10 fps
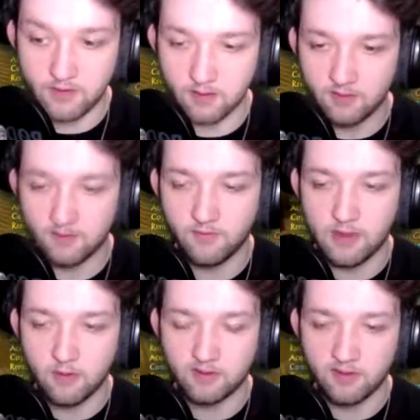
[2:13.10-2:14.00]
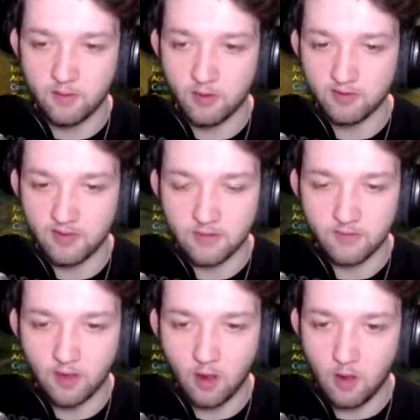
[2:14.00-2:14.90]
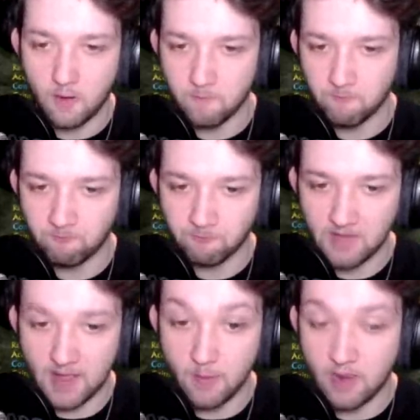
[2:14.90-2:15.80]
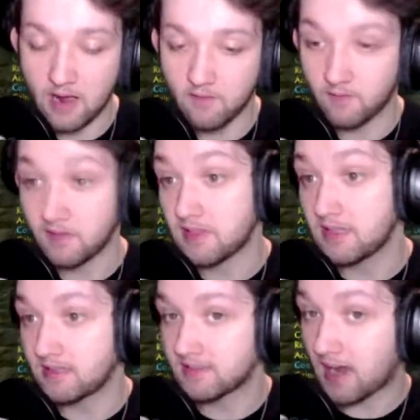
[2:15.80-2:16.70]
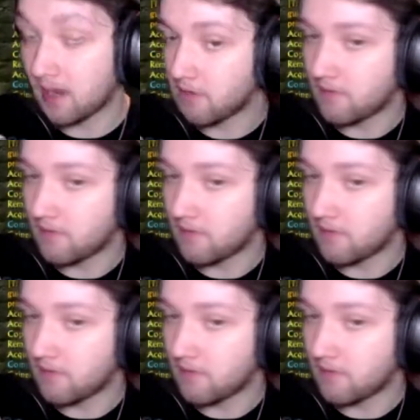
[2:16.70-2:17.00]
tokens off that one. So that one's going to give us a lot. And then we have the timed